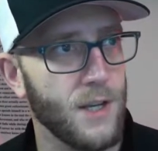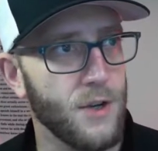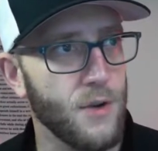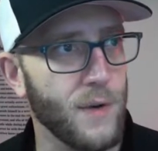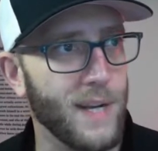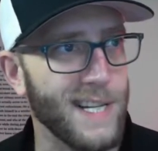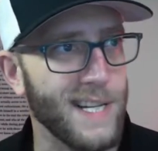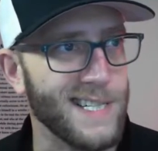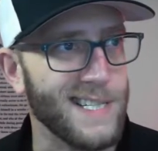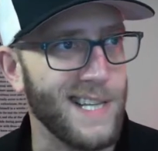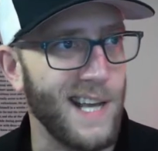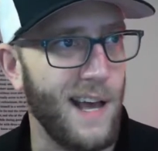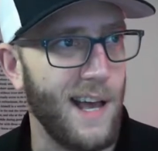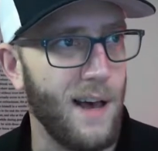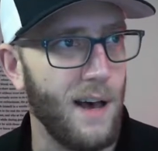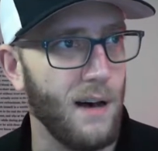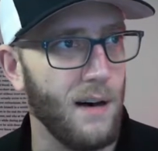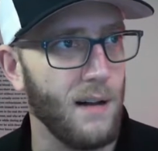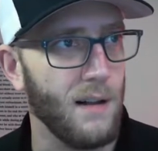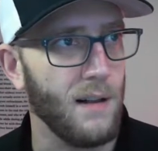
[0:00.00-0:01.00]
You can
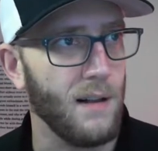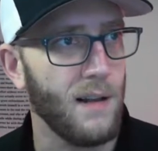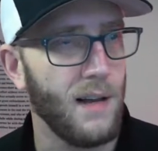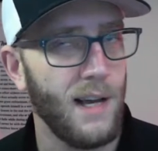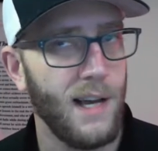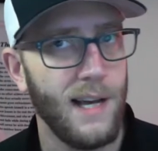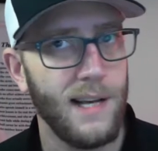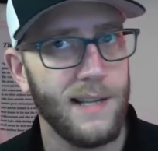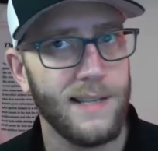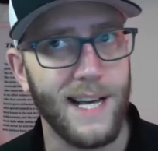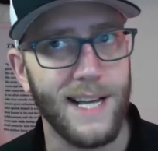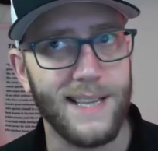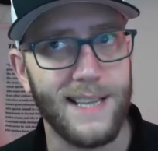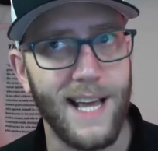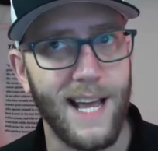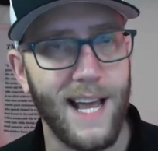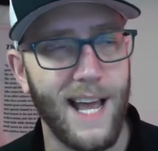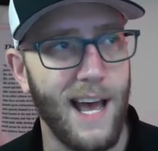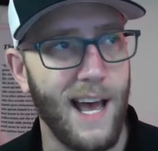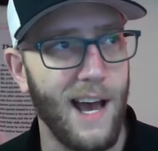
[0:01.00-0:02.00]
tell
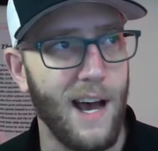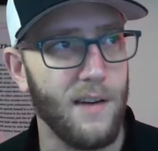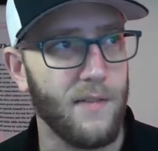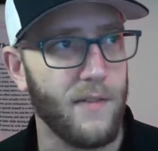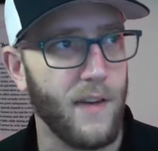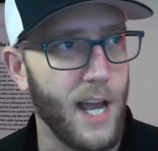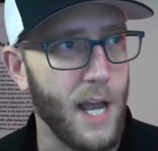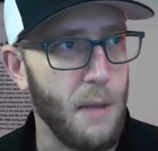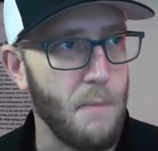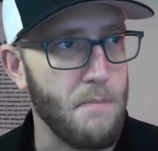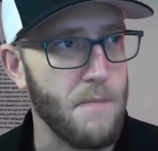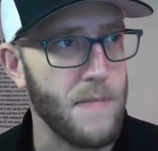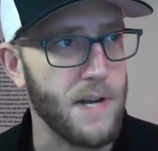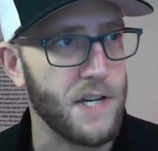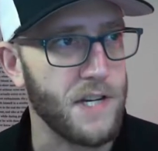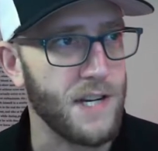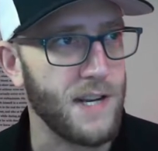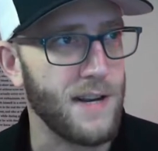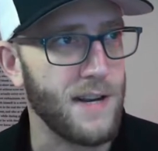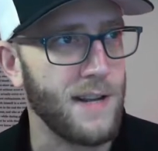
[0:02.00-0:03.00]
that they have a
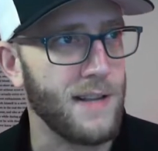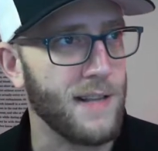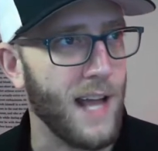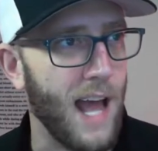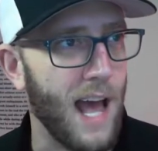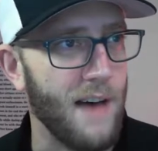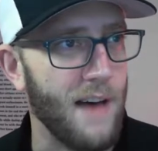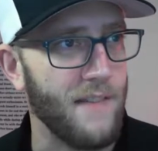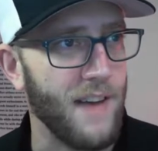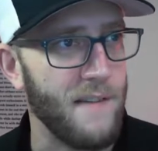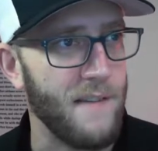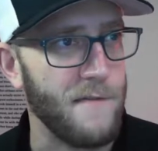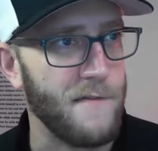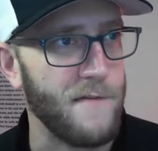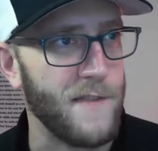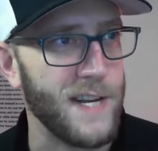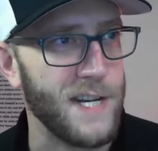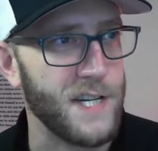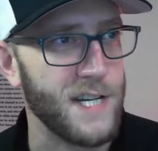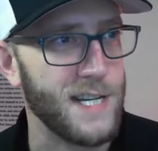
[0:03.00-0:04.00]
mission, they have a
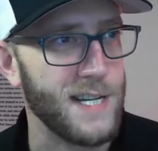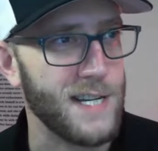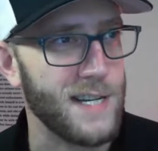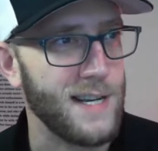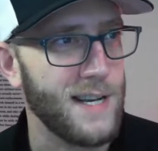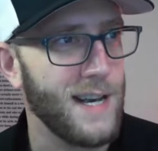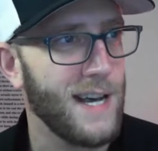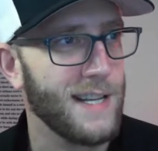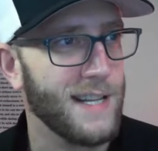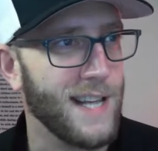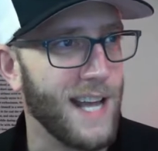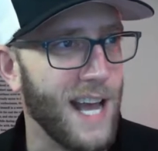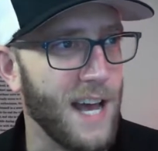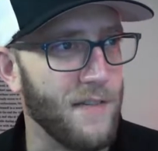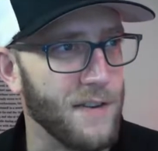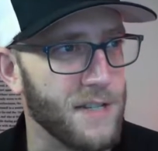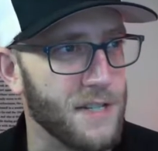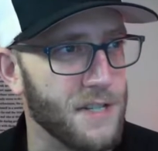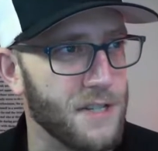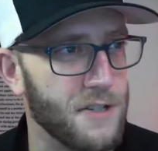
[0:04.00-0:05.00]
vision, they
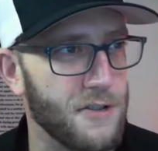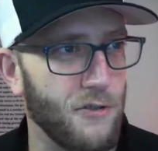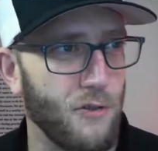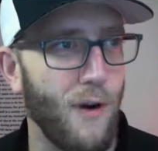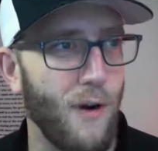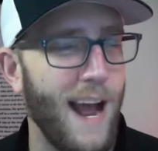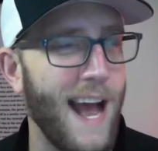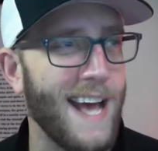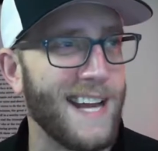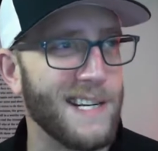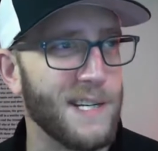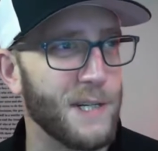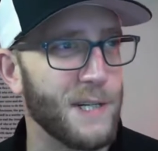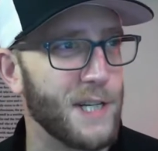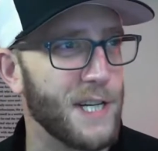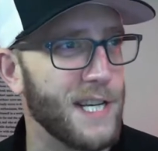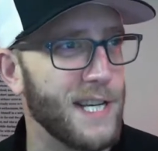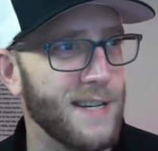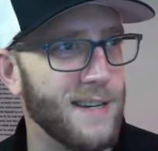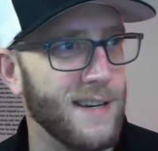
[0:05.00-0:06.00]
have a
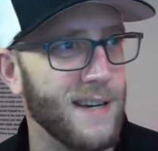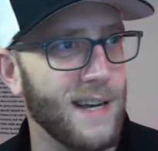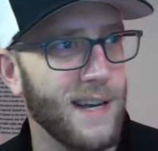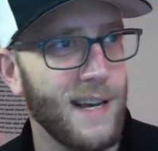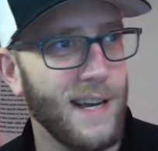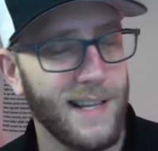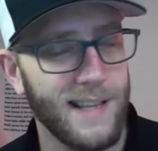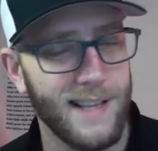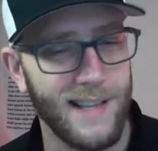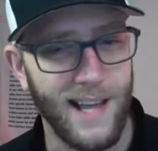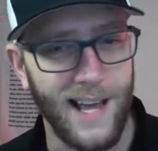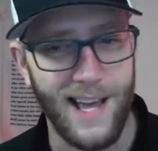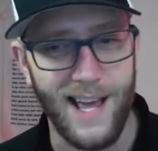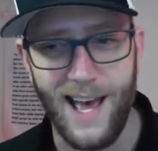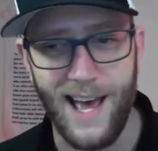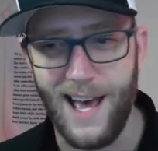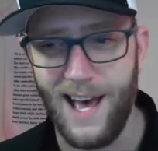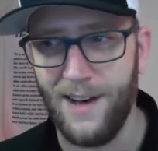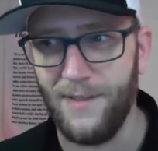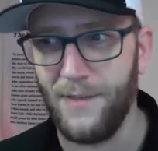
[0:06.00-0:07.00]
strategy, they
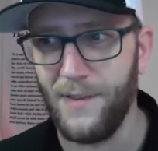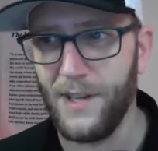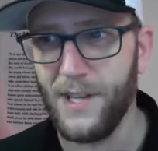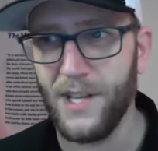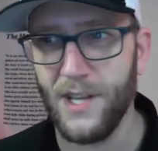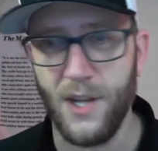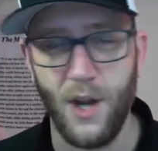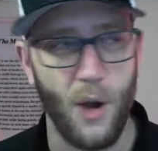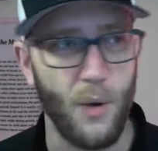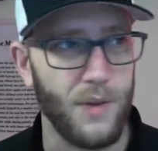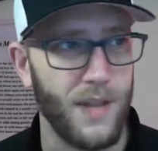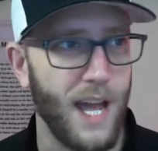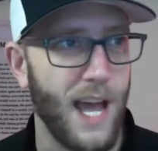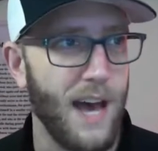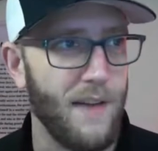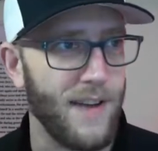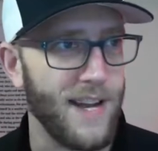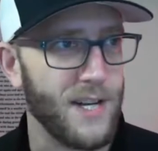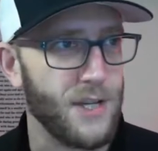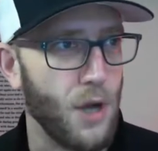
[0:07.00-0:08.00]
have, you know, they
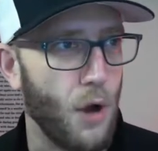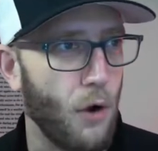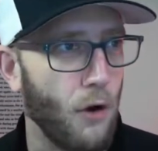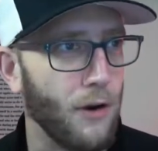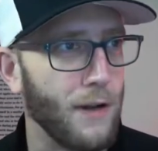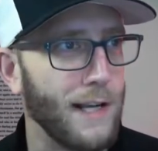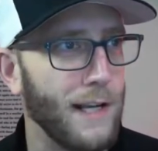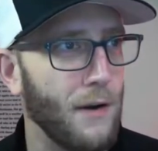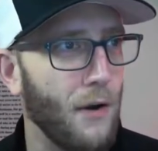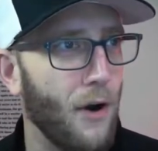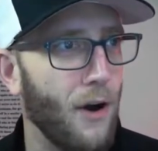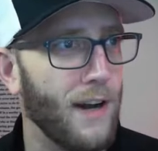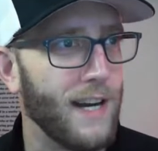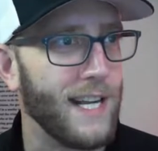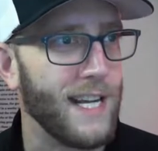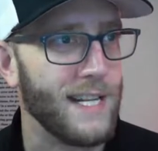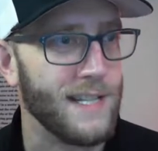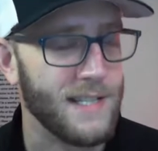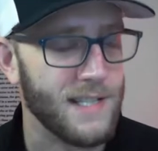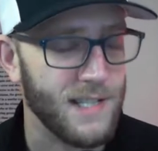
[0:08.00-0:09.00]
have a target
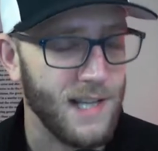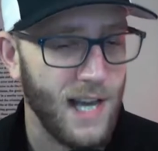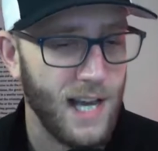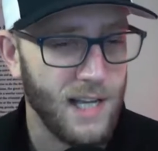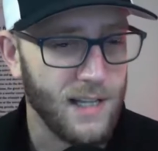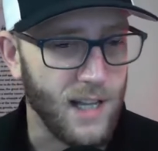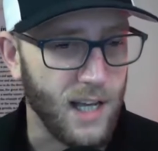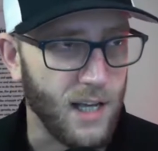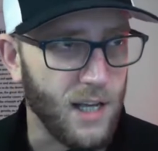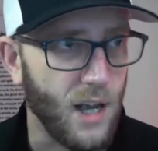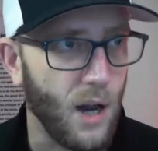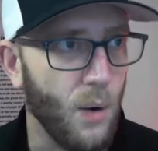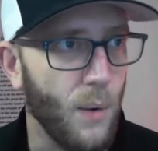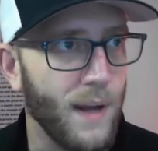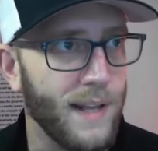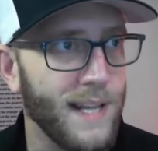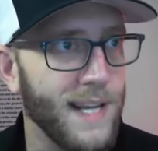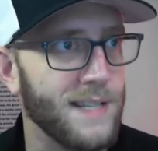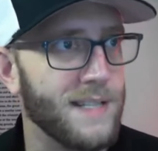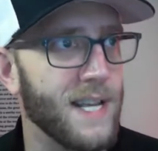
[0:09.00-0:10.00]
audience. They
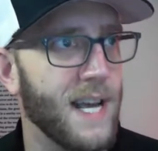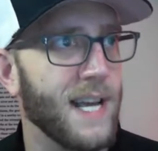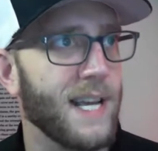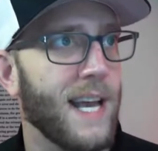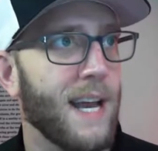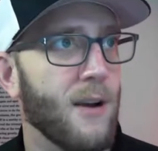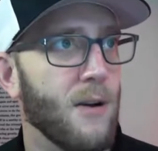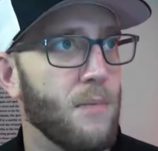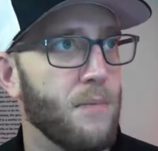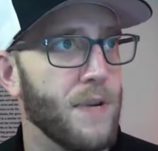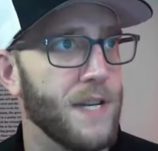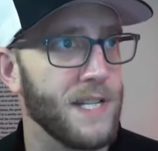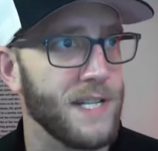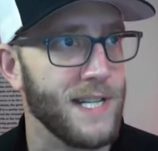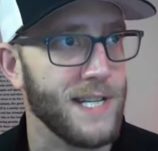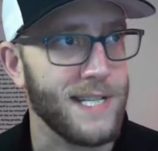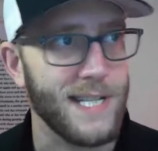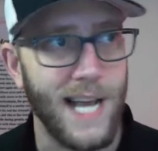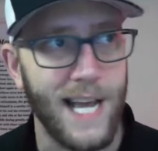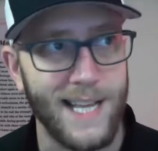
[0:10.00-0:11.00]
go in, they take care of
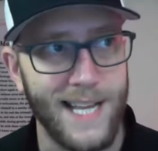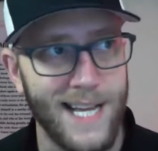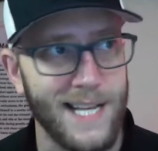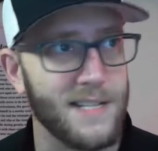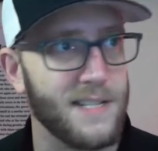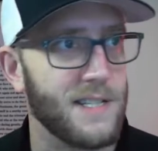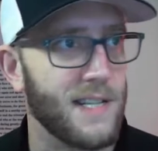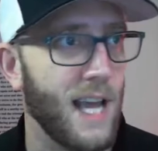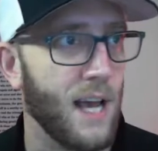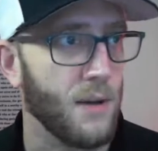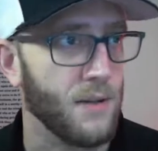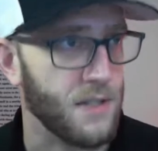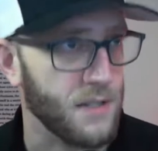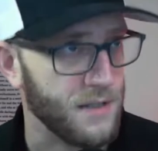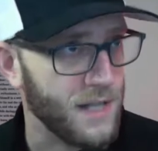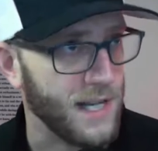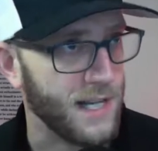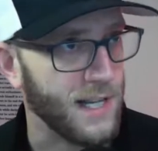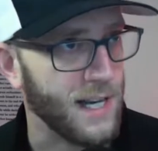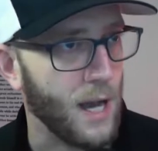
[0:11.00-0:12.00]
business, and they scale
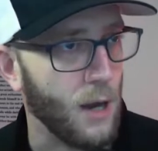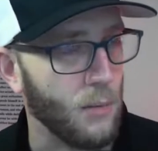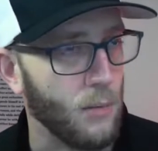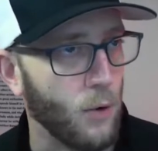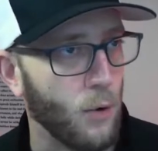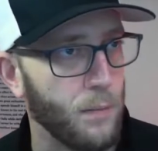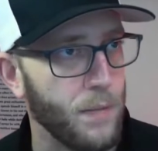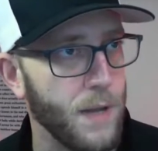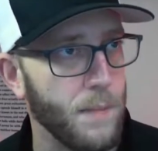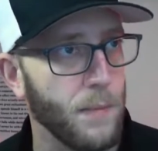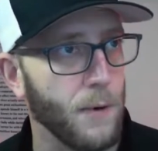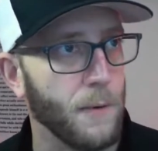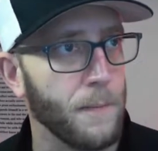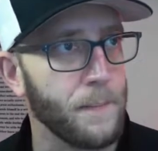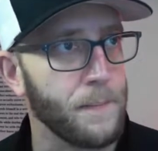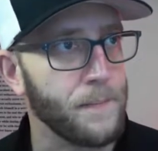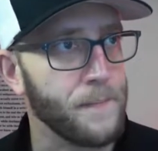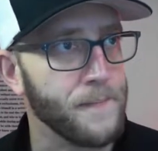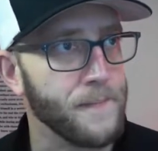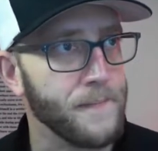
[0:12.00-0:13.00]
so they can help more people.